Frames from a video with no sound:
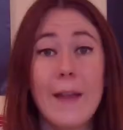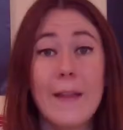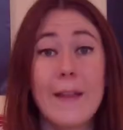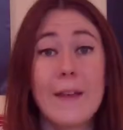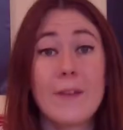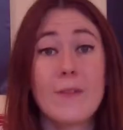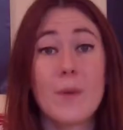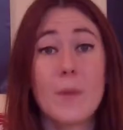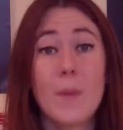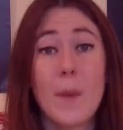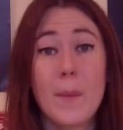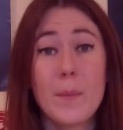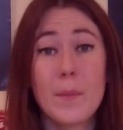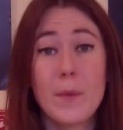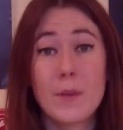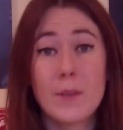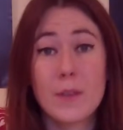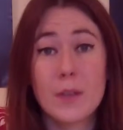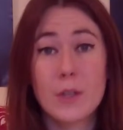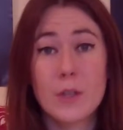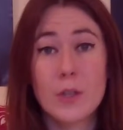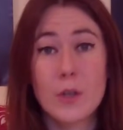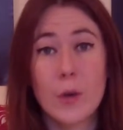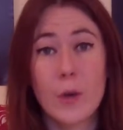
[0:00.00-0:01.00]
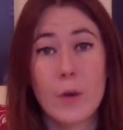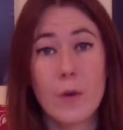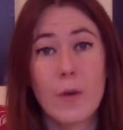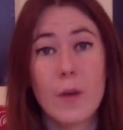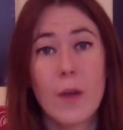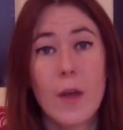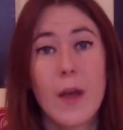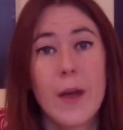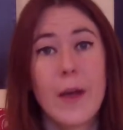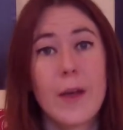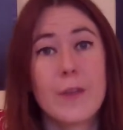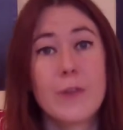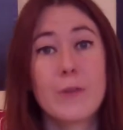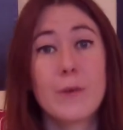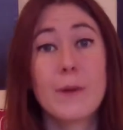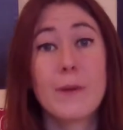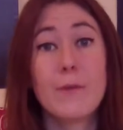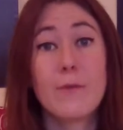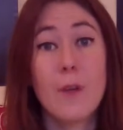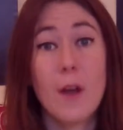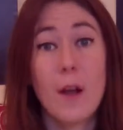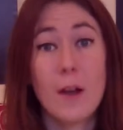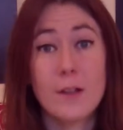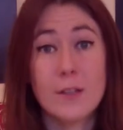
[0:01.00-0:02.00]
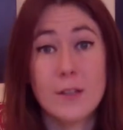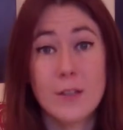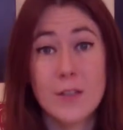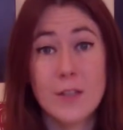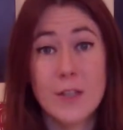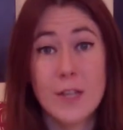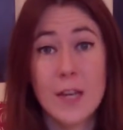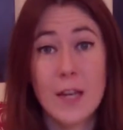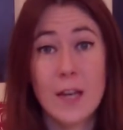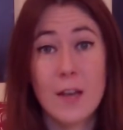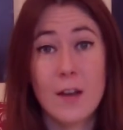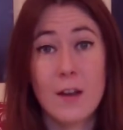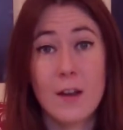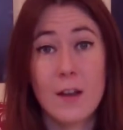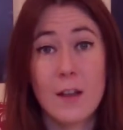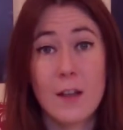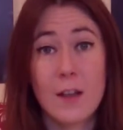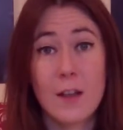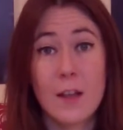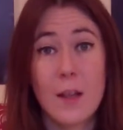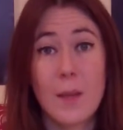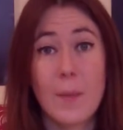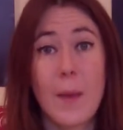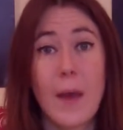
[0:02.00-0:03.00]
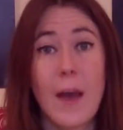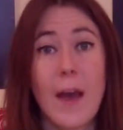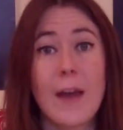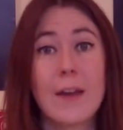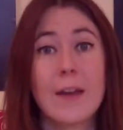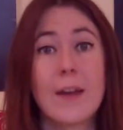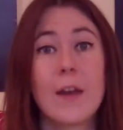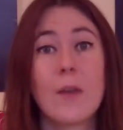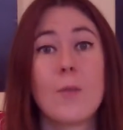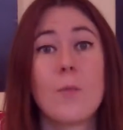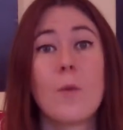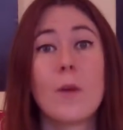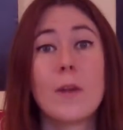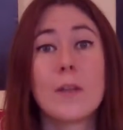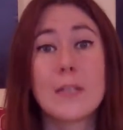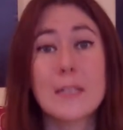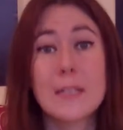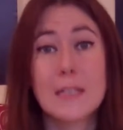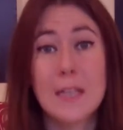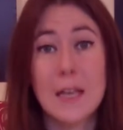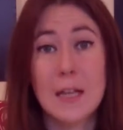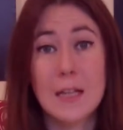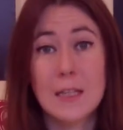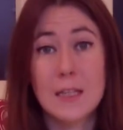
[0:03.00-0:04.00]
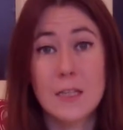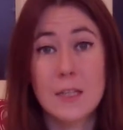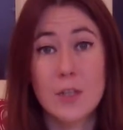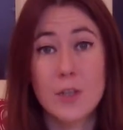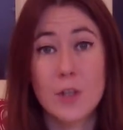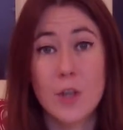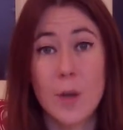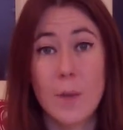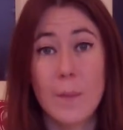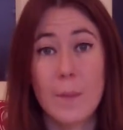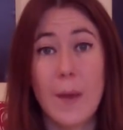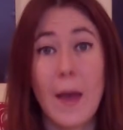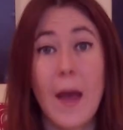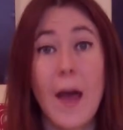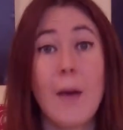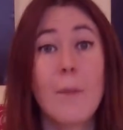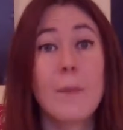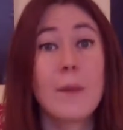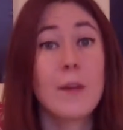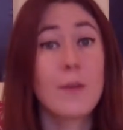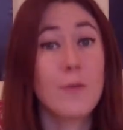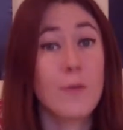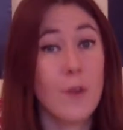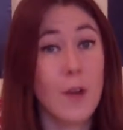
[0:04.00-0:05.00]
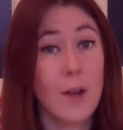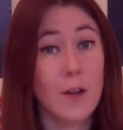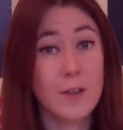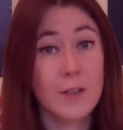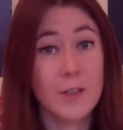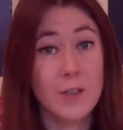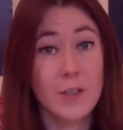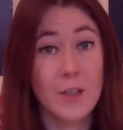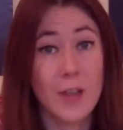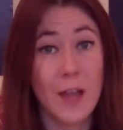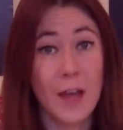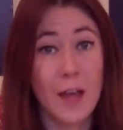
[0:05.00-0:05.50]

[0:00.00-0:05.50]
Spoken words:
I like remembering the joke. 3 frogs are sitting on a lily pad and one decides to jump. How many frogs are